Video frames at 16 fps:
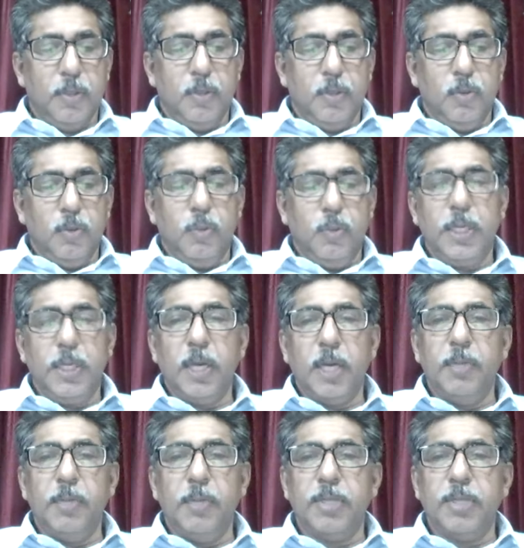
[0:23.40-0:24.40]
we have
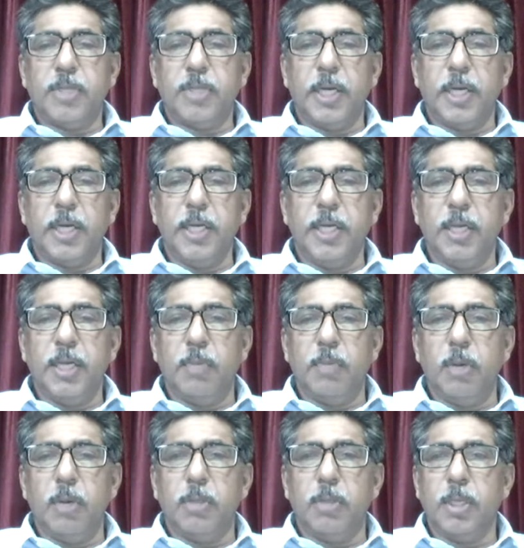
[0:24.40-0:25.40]
been studying
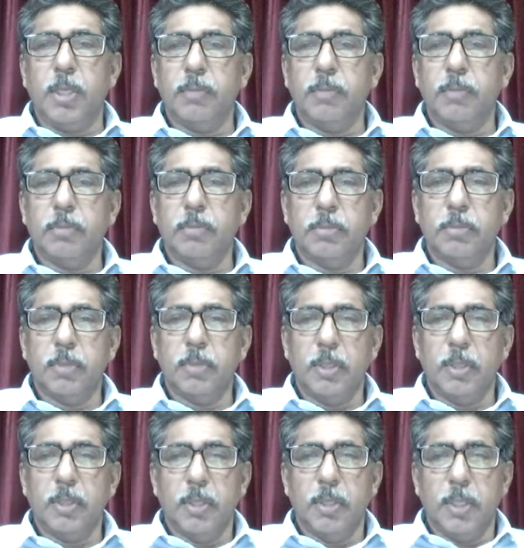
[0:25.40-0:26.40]
about
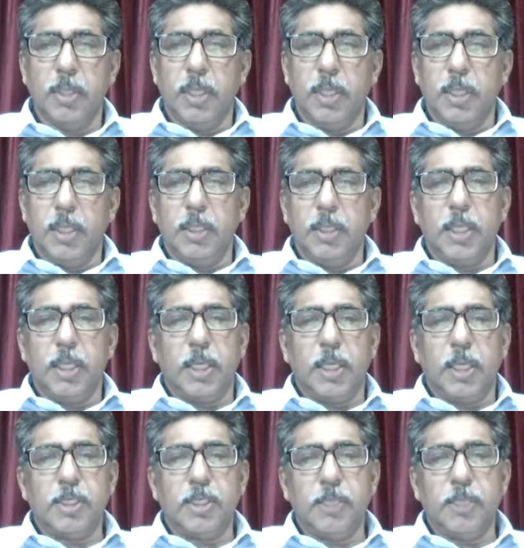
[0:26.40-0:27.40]
the
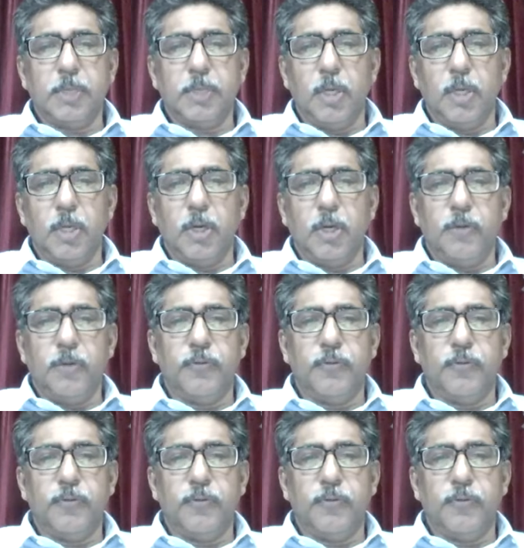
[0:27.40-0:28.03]
concept of